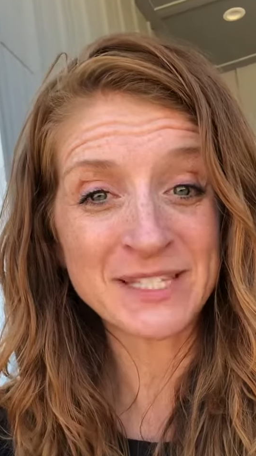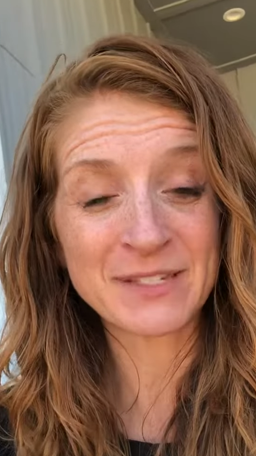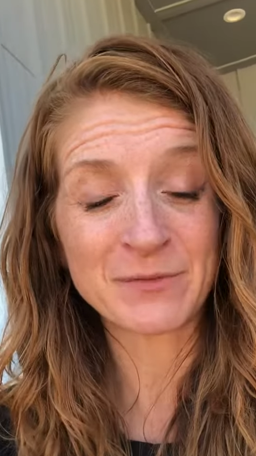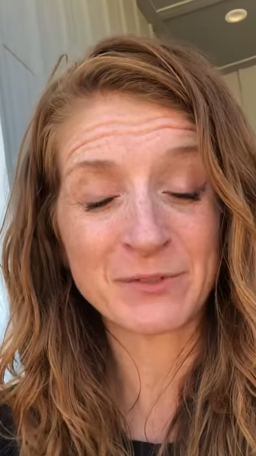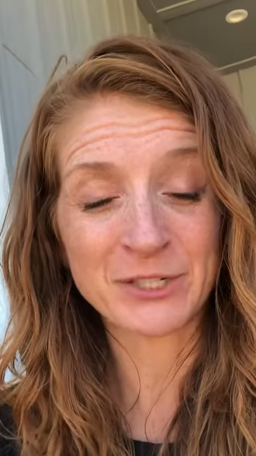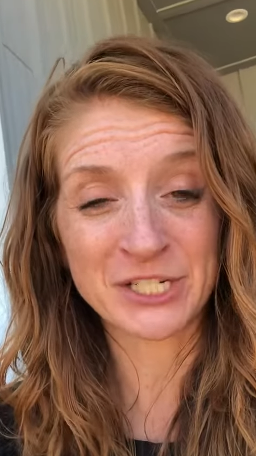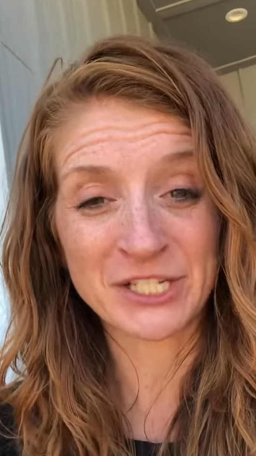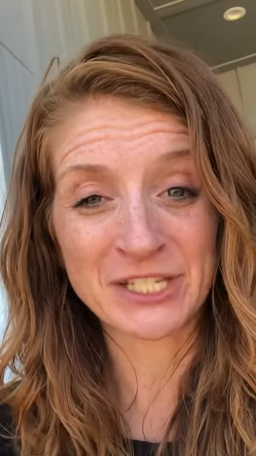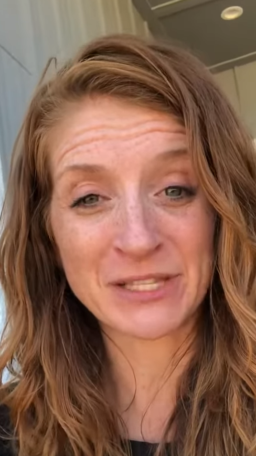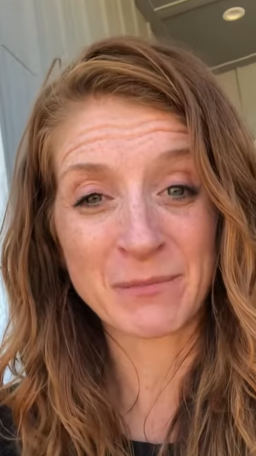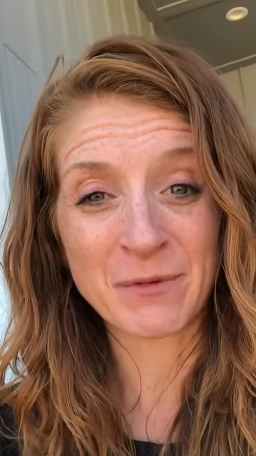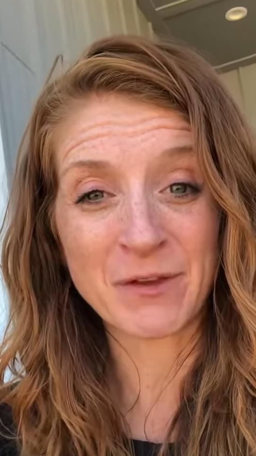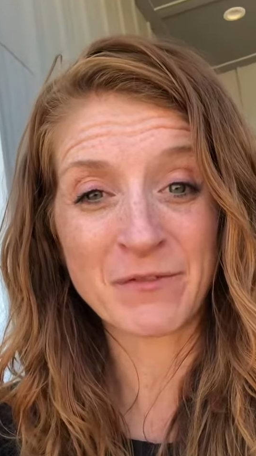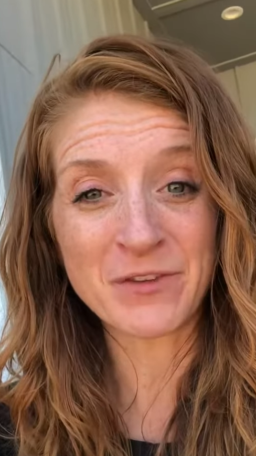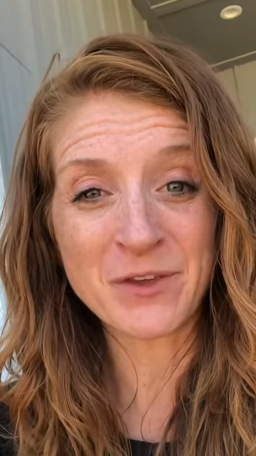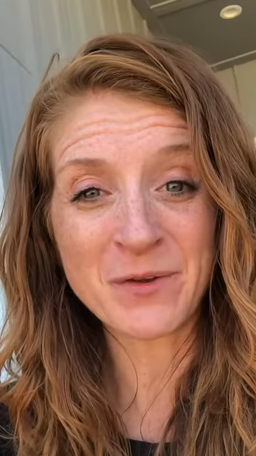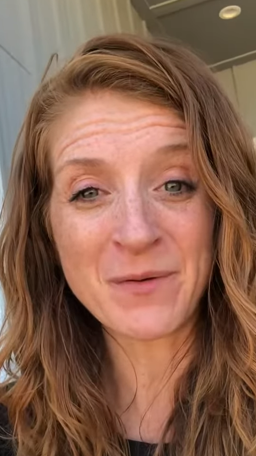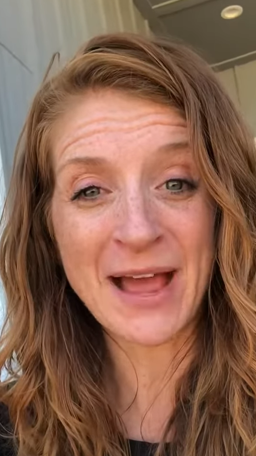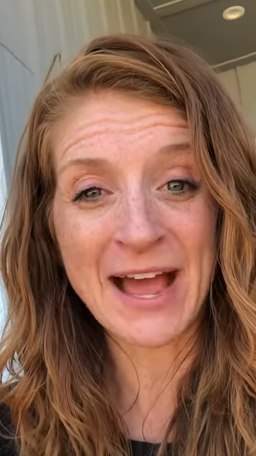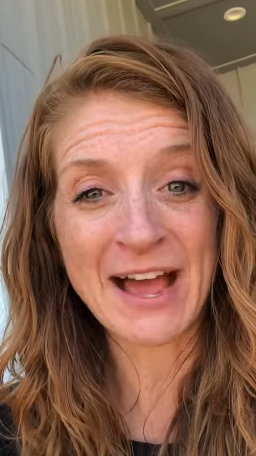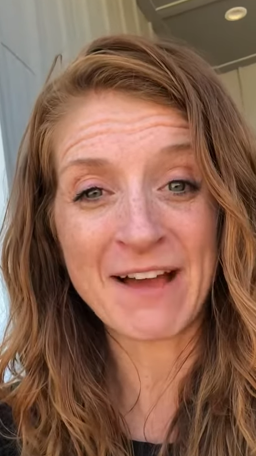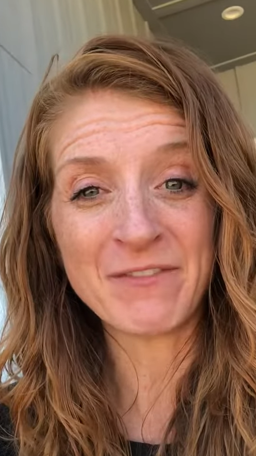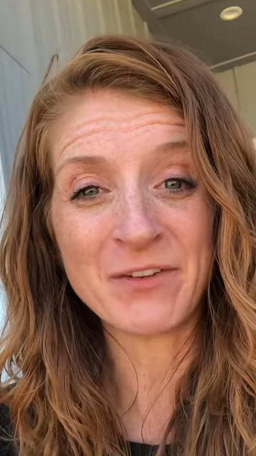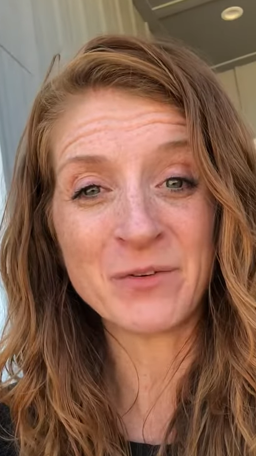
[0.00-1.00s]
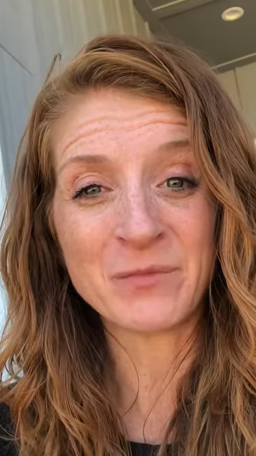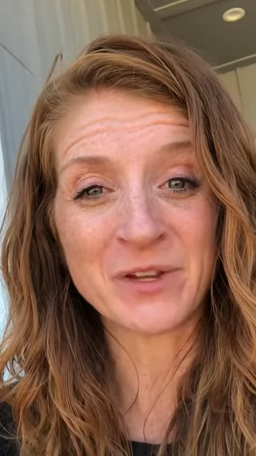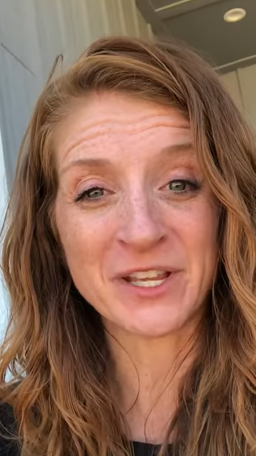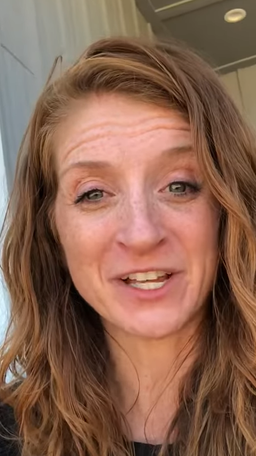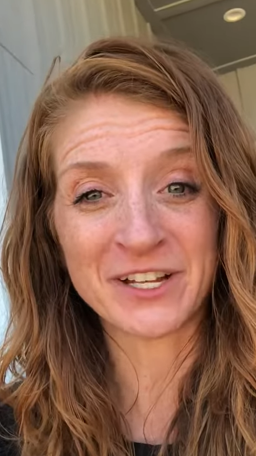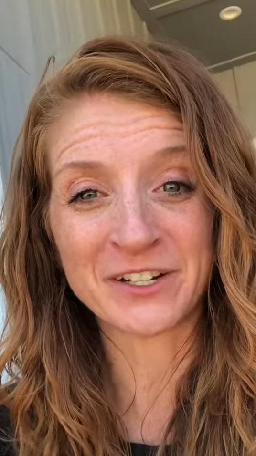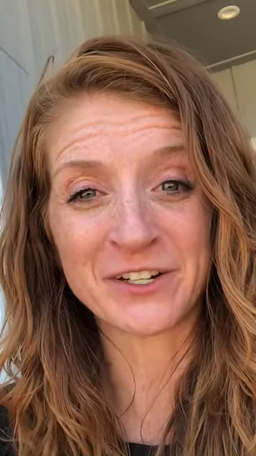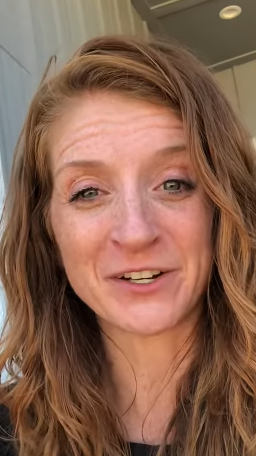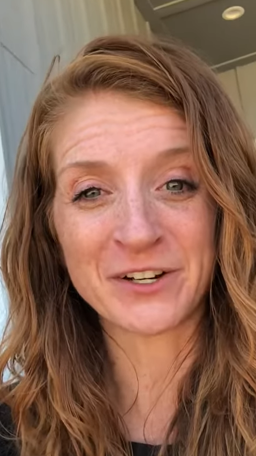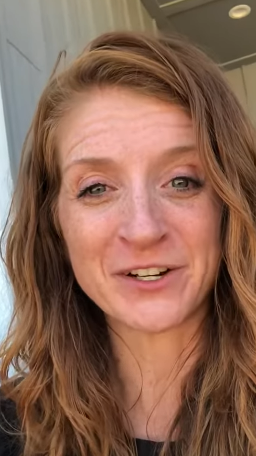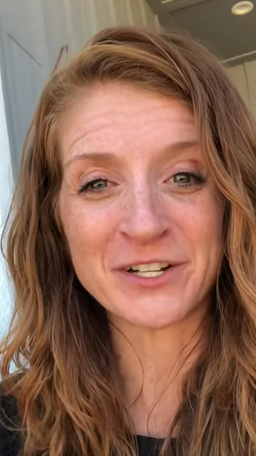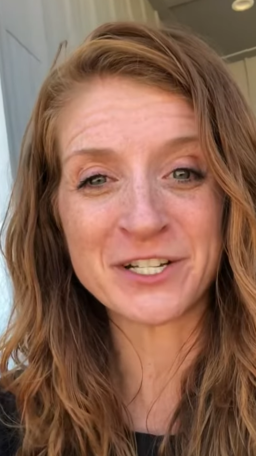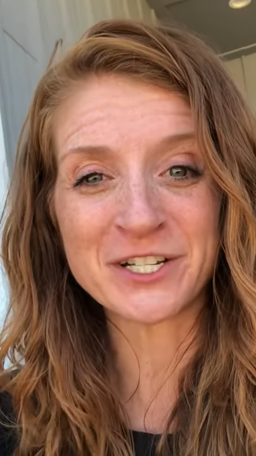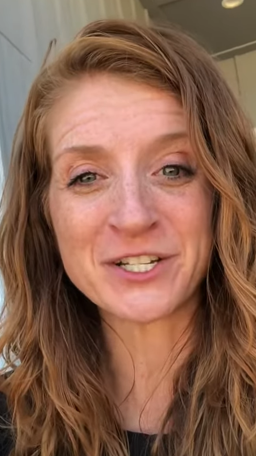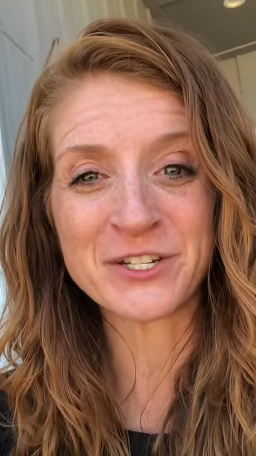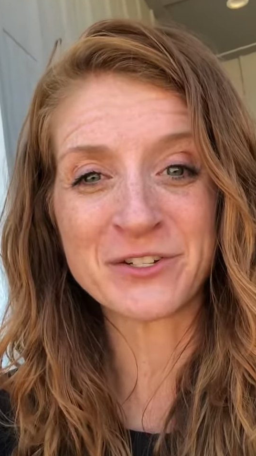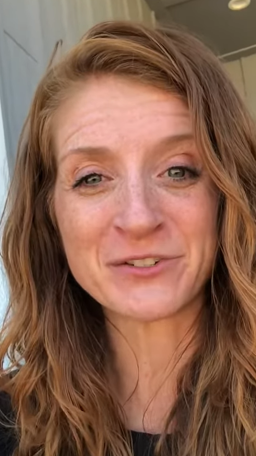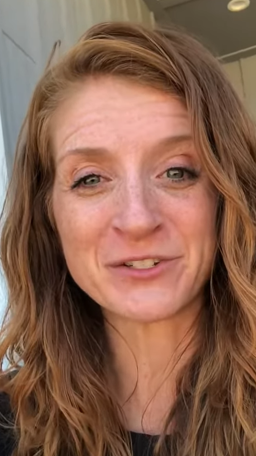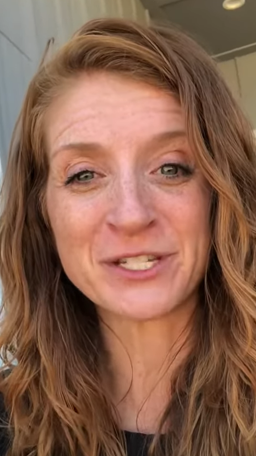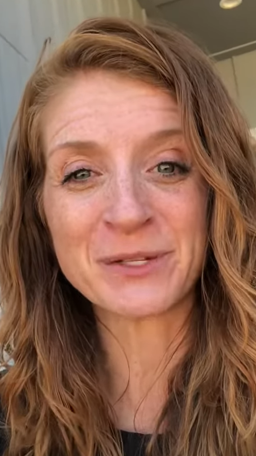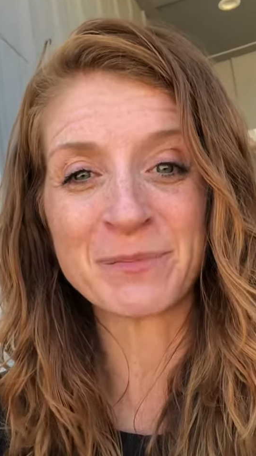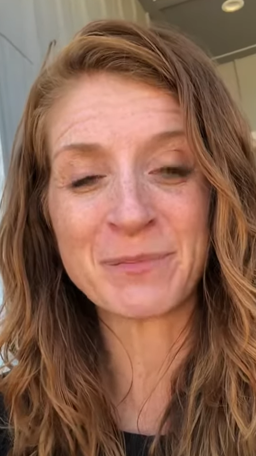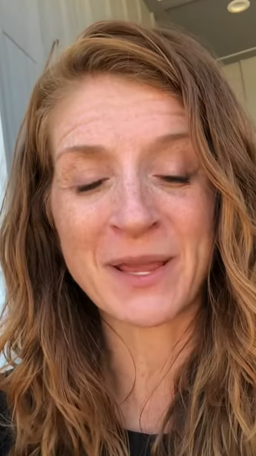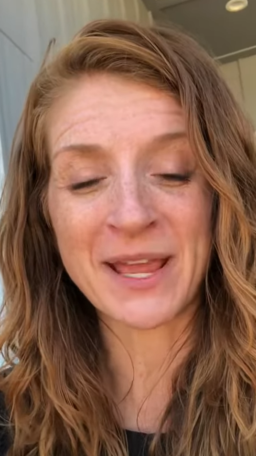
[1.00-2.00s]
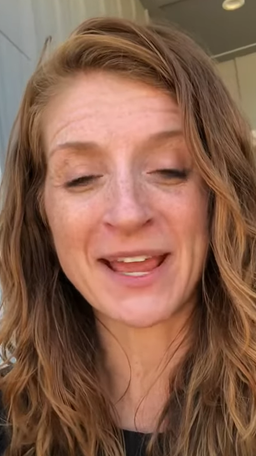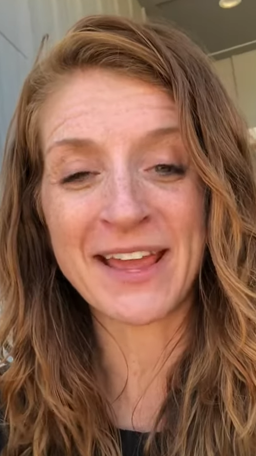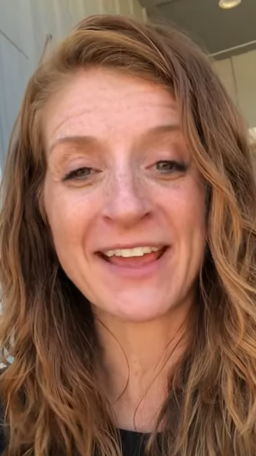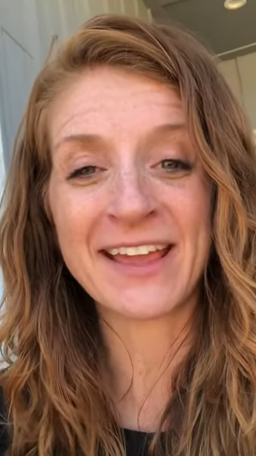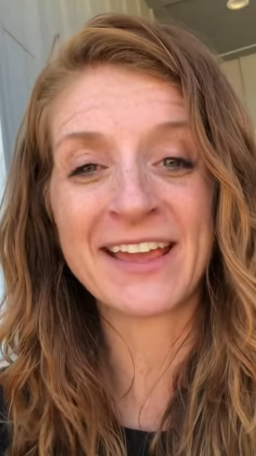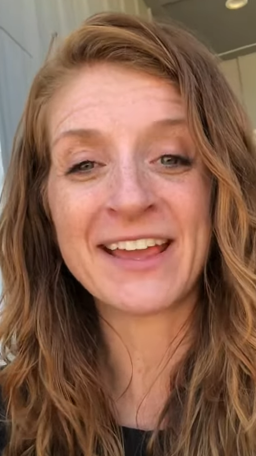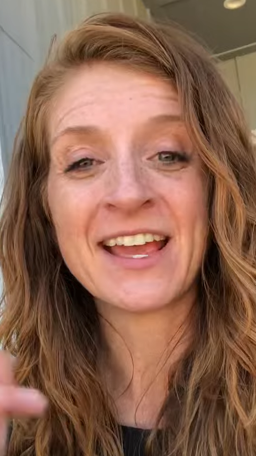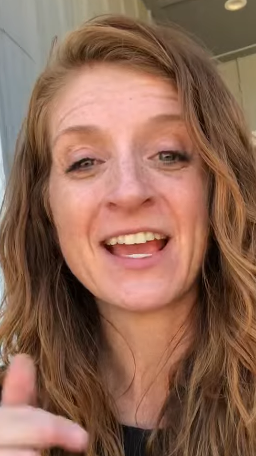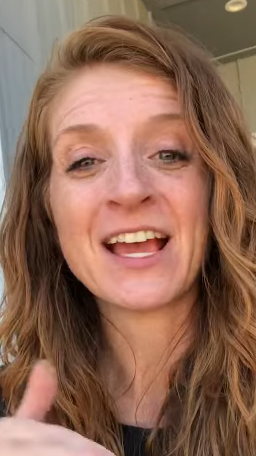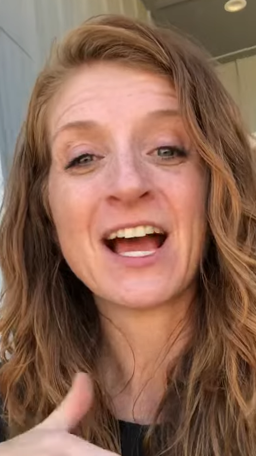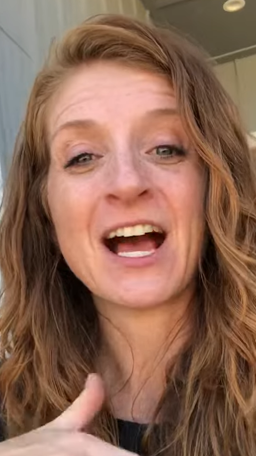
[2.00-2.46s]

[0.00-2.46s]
which some of you have, and we encourage you to pay